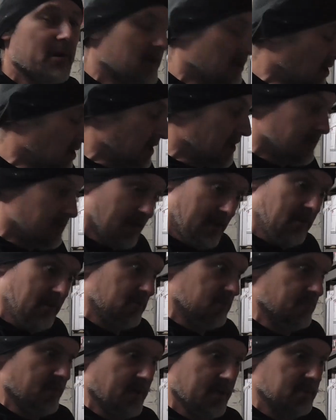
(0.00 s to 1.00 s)
a colour, you think, I'll
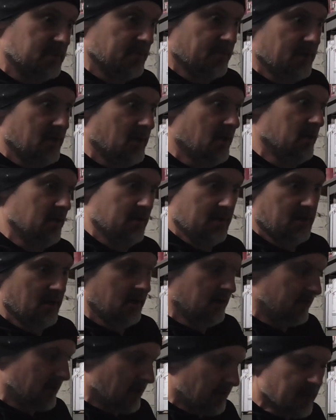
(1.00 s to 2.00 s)
just mix some colour
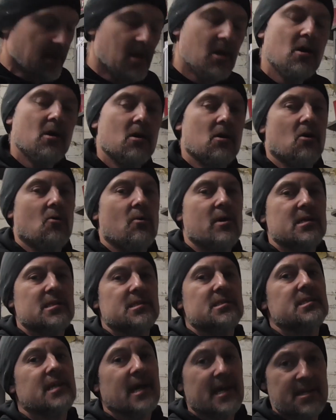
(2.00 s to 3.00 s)
up. Always
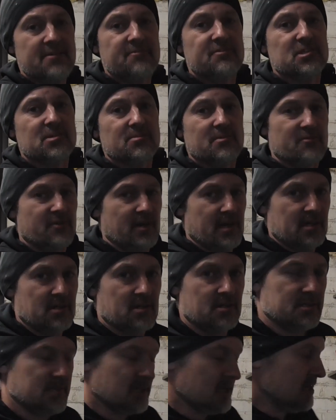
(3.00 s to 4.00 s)
save some of it,
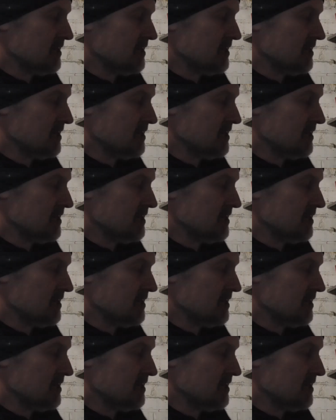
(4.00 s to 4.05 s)
because